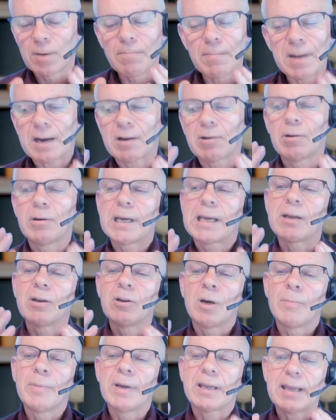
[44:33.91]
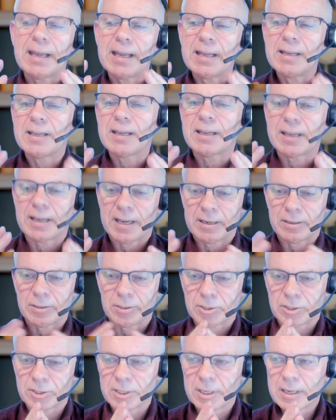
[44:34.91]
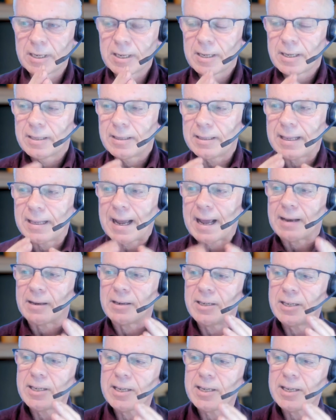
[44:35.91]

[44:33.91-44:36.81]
macroeconomic indicators that